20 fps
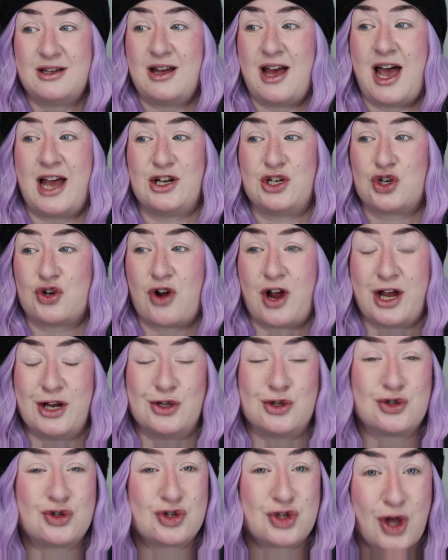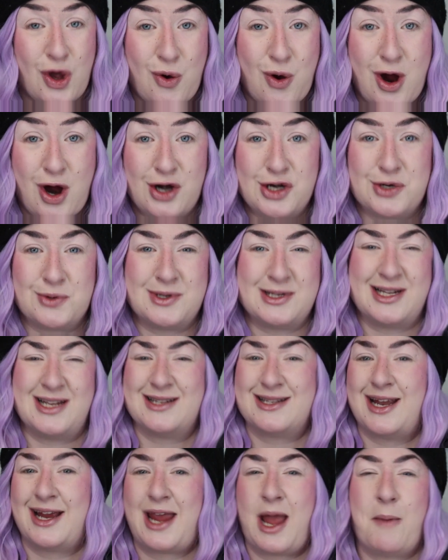I tried so hard to
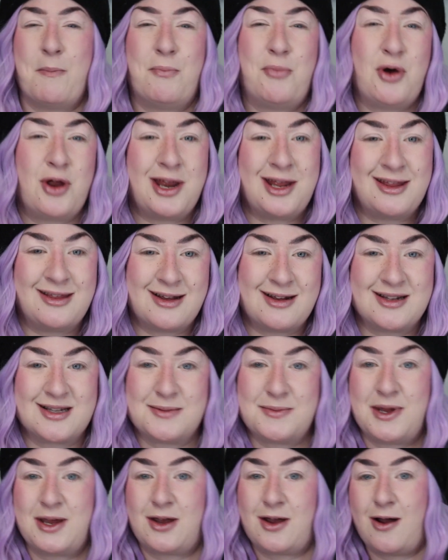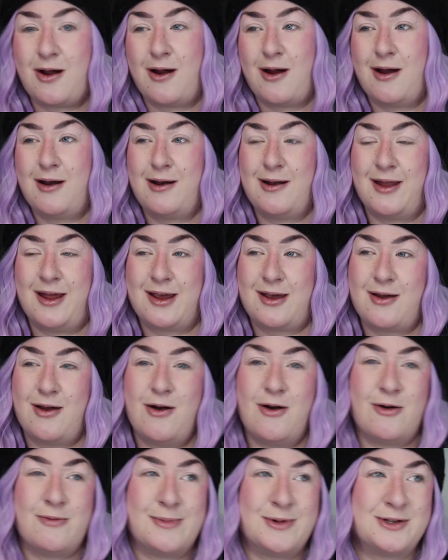resist. I kept putting things in my cart and like
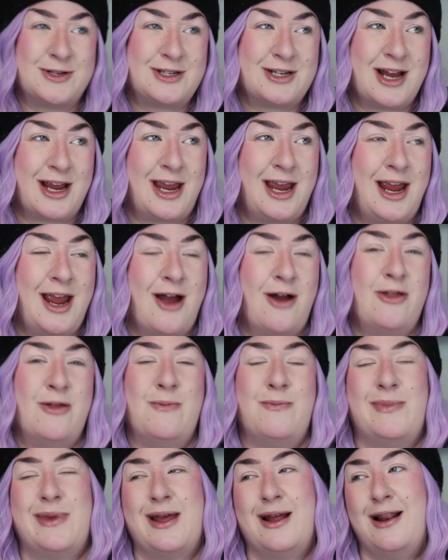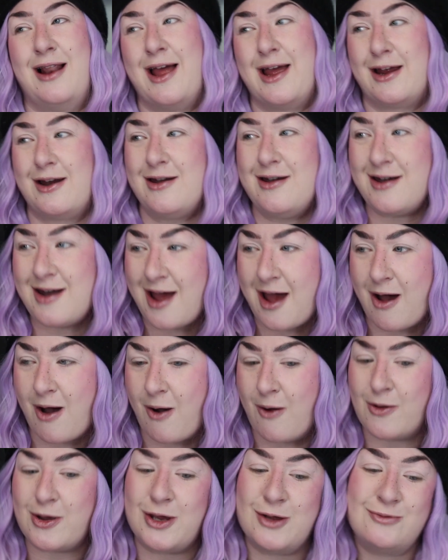almost checking out and then being like,
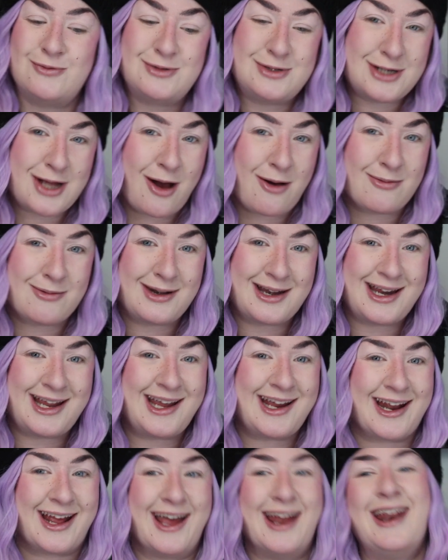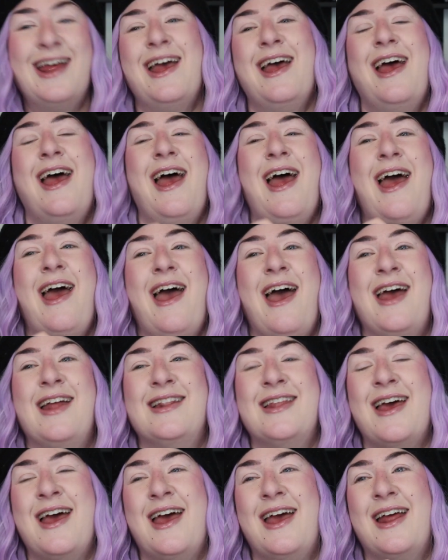no, you don't need it,
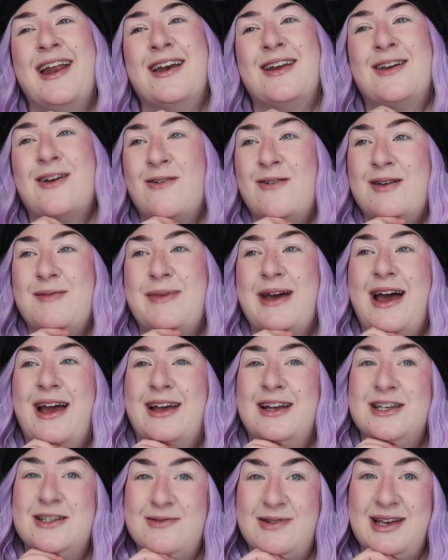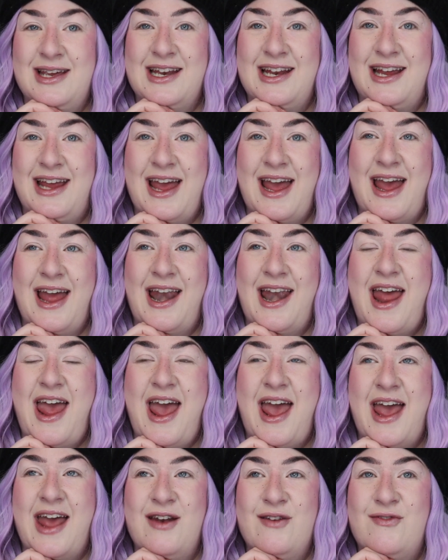and then going back and doing it again,
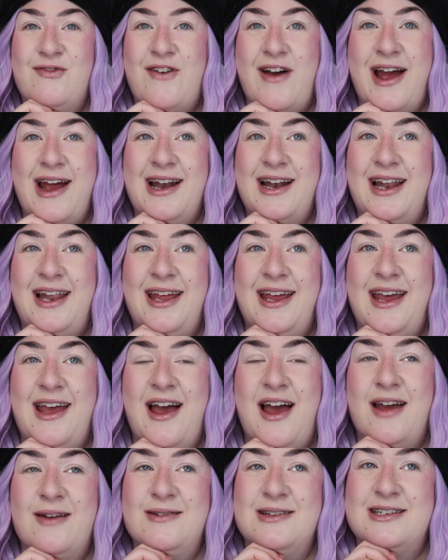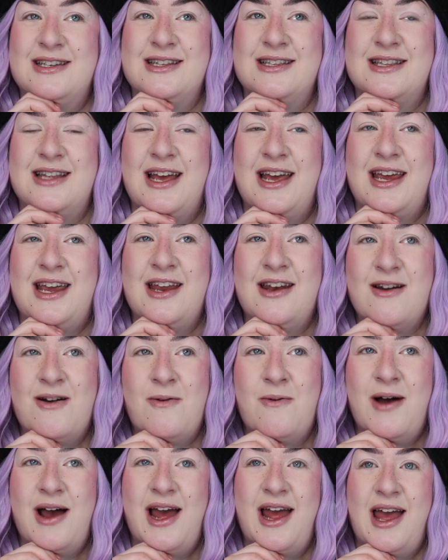and finally I was just like, you know
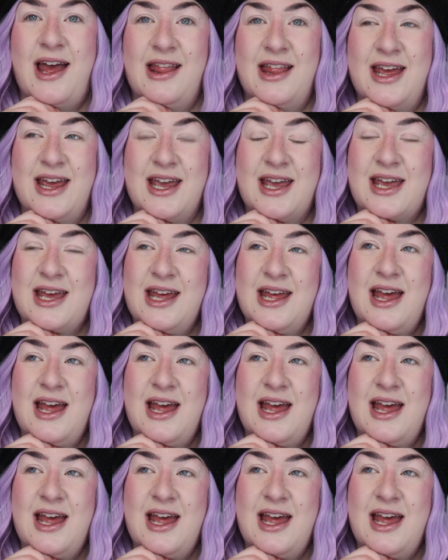what, like